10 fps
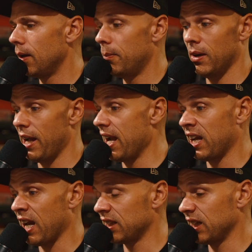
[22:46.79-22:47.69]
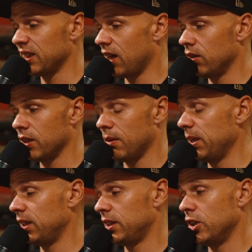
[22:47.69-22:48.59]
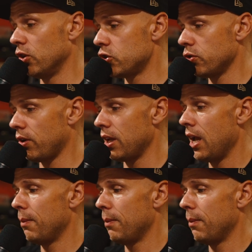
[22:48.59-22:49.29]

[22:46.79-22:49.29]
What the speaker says: But any SSL, I mean, look, try.